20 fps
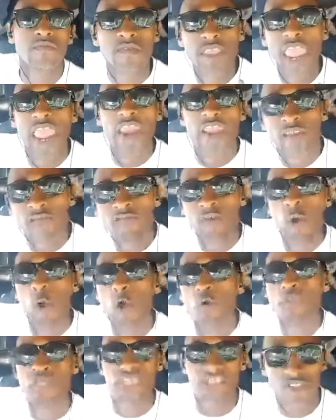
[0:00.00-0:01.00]
Getting
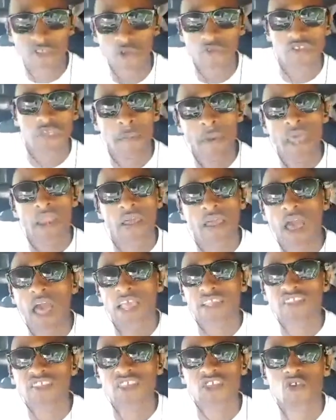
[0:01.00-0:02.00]
involved in Dr.
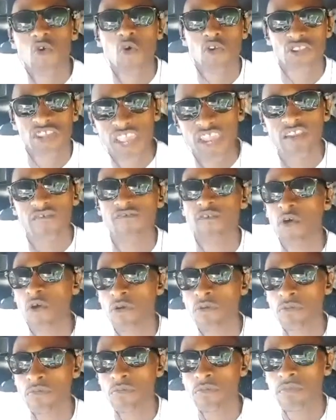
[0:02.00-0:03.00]
Malachi Z. York's info.
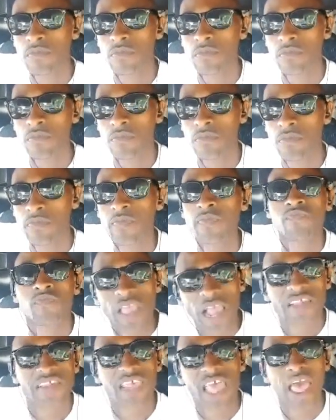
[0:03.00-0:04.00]

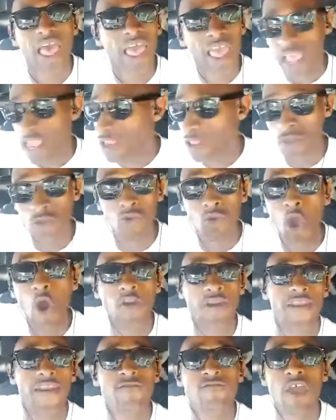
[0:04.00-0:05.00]
That's how. You go
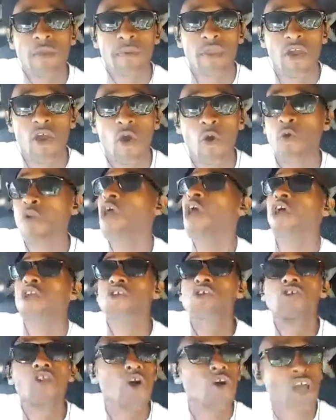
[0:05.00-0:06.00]
down a rabbit hole,
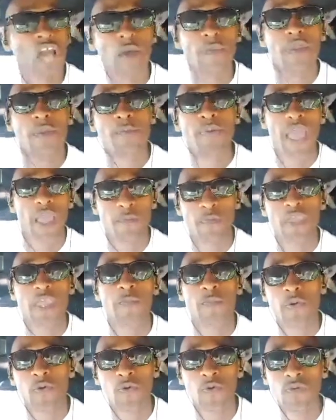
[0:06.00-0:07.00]
you're not coming back,
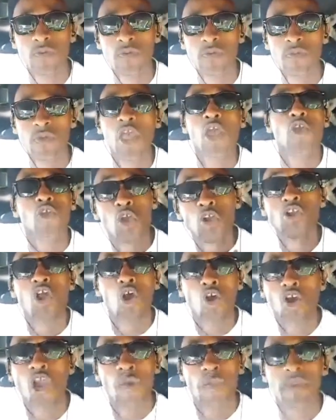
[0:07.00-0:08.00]
people. You're
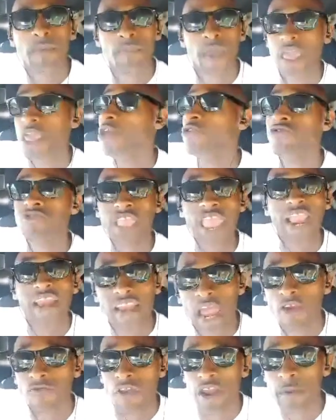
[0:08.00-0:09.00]
not coming back. You take
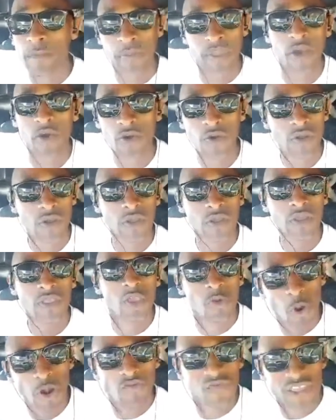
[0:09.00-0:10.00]
that red pill,
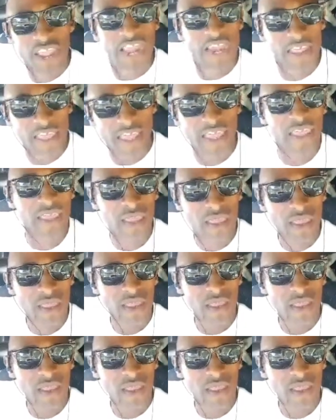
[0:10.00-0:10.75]
you want reality?